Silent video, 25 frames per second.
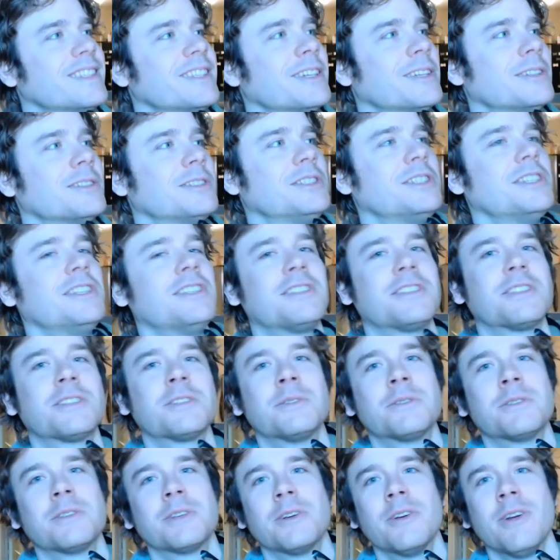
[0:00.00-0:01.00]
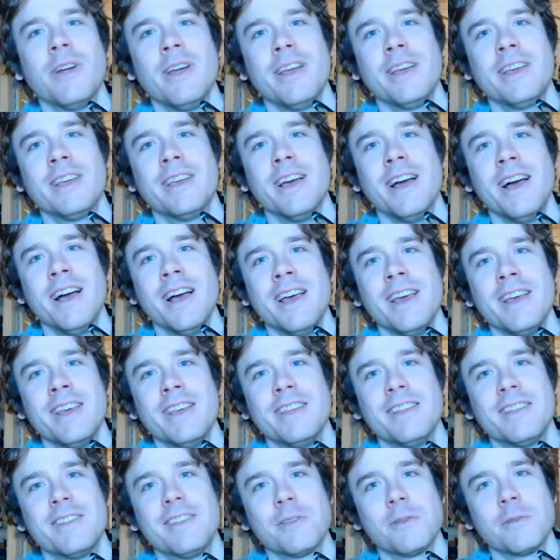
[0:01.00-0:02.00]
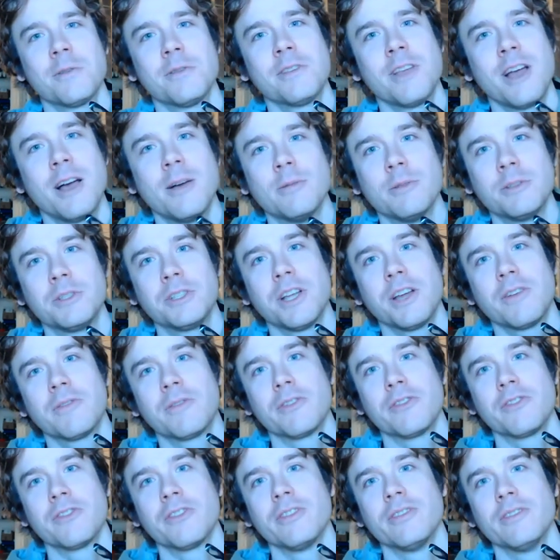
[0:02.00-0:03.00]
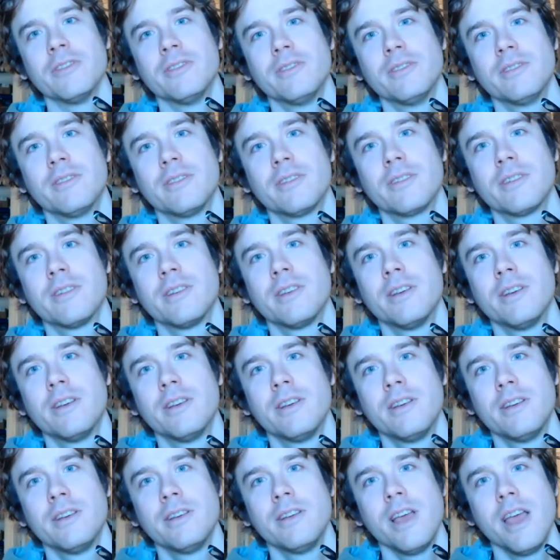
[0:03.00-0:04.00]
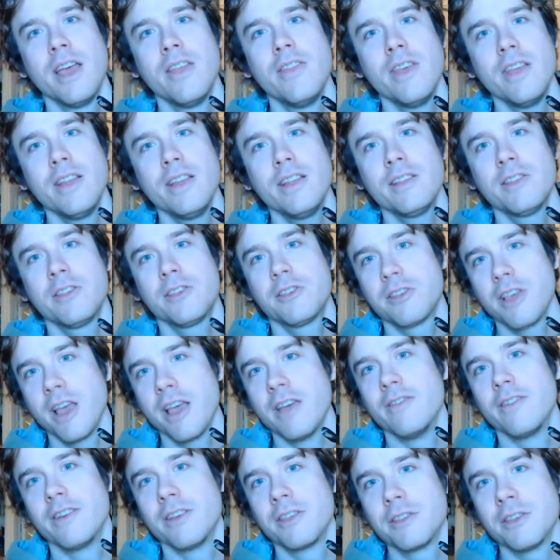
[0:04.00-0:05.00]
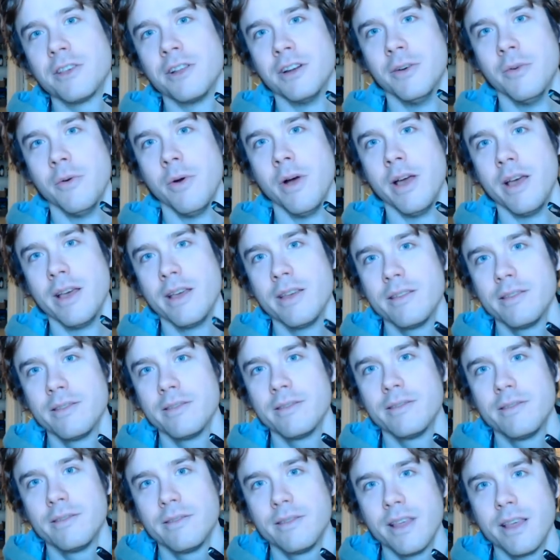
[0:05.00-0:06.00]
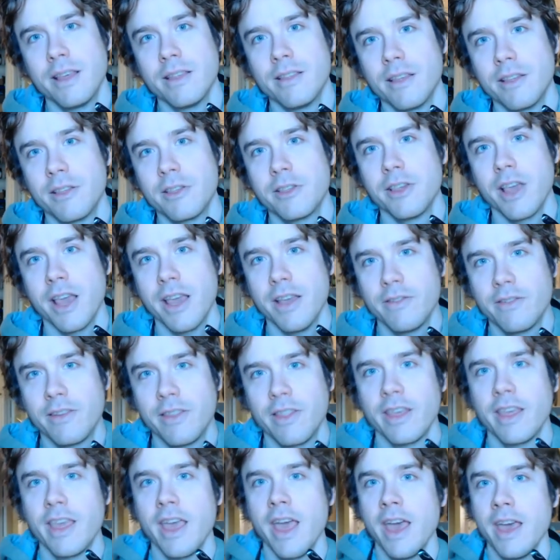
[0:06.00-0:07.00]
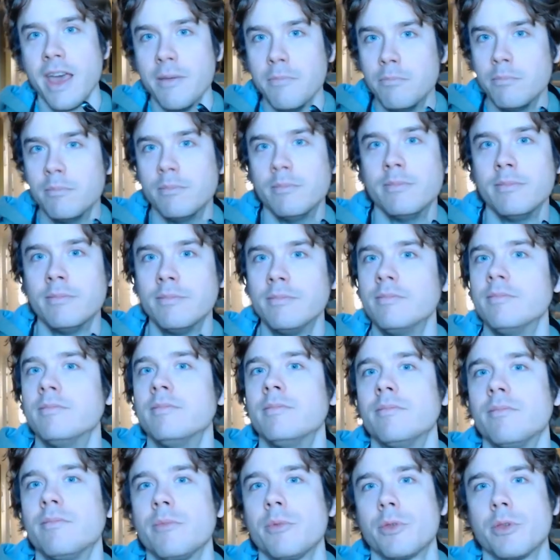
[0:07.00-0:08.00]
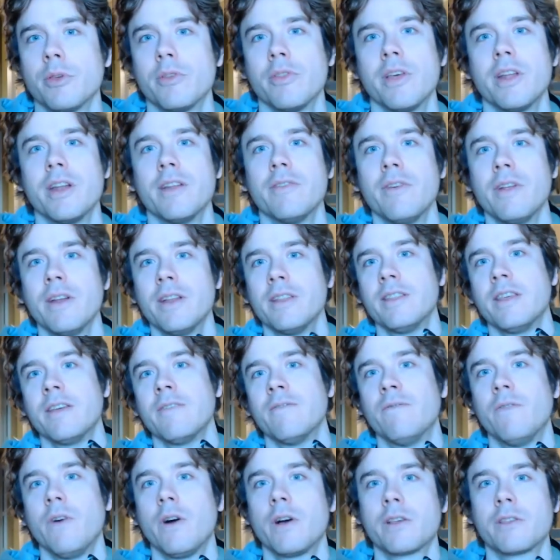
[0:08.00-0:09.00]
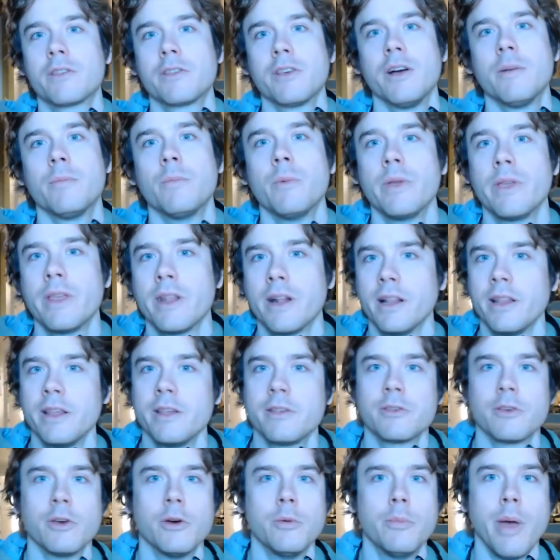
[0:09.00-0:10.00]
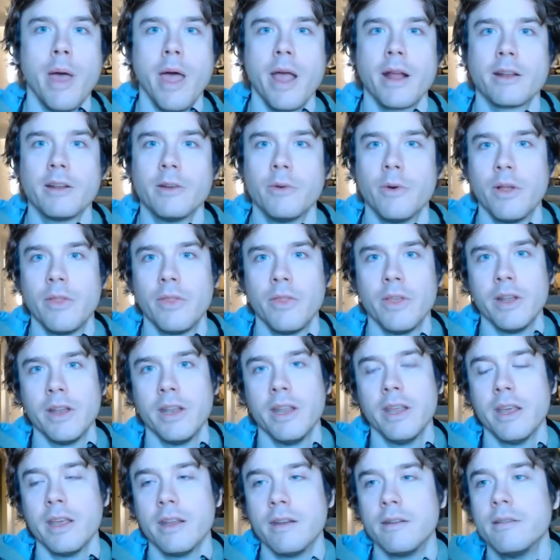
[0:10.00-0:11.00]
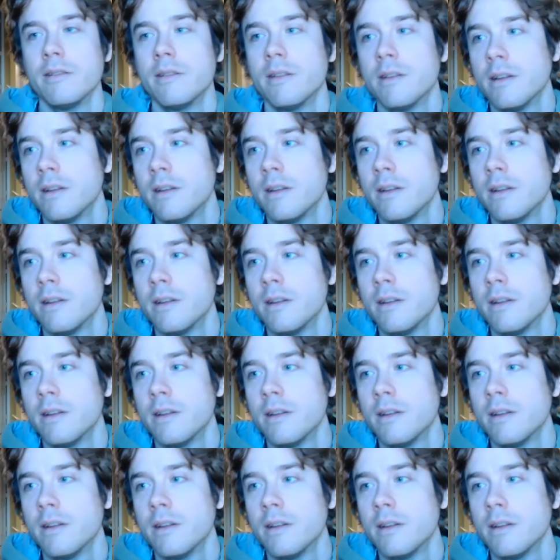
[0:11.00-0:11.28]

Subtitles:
You know, Jesus was a great guy. So was Thomas Jefferson. And they did save us in a way. They saved the game so that if anything fucks up, we can at least go back to what they did.